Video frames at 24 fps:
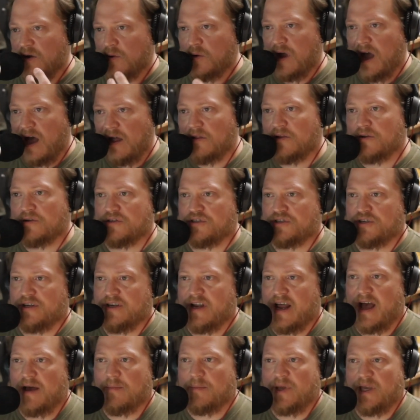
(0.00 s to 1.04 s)
colors should
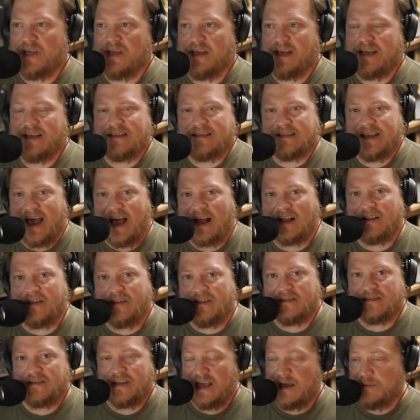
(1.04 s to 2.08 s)
not be exactly
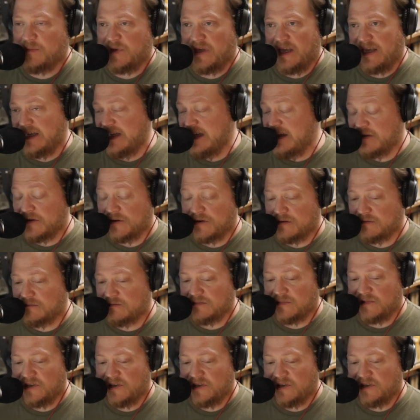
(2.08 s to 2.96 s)
the same either.